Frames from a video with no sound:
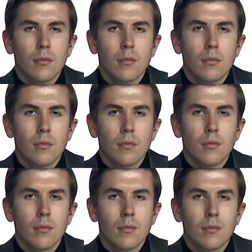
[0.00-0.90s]

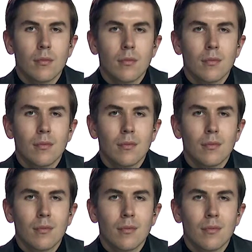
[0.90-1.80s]

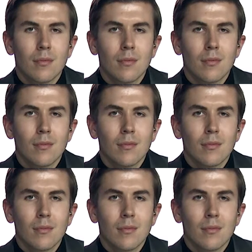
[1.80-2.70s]

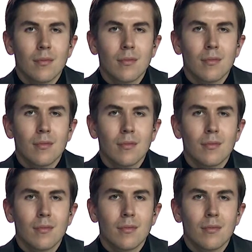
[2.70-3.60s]

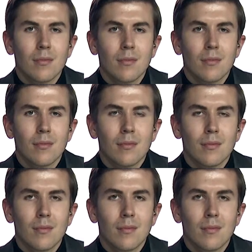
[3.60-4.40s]
(silent)